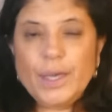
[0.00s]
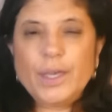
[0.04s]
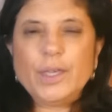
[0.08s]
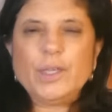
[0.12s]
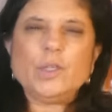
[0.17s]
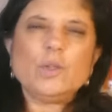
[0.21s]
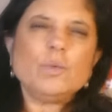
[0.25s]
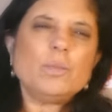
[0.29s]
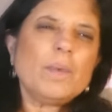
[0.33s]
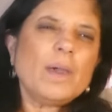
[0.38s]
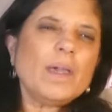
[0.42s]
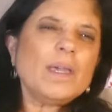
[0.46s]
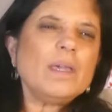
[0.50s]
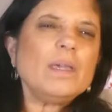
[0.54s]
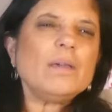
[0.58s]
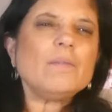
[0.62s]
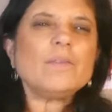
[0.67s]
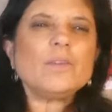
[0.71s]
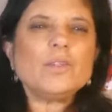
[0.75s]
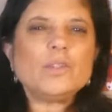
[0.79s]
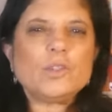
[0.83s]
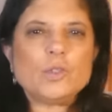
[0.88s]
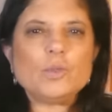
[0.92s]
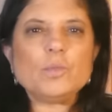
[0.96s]
You may
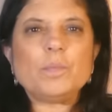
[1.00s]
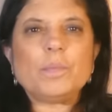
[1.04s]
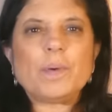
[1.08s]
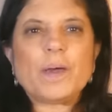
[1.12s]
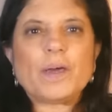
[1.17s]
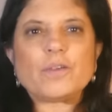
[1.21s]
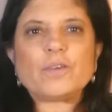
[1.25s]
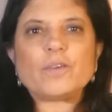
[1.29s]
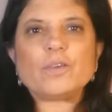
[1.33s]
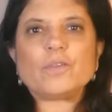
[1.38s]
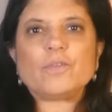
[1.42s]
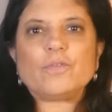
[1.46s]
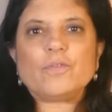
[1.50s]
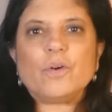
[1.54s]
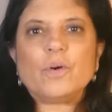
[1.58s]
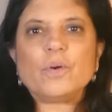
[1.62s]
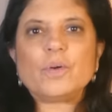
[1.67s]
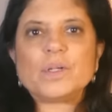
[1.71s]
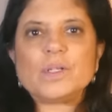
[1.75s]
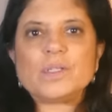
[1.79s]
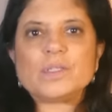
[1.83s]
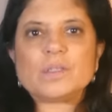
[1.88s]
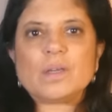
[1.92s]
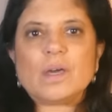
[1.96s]
even do better to
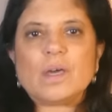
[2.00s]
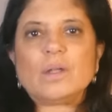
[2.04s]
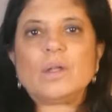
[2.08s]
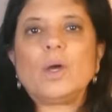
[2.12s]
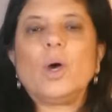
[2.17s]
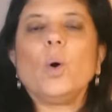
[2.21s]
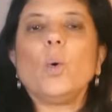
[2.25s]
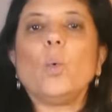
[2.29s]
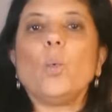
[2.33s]
focus on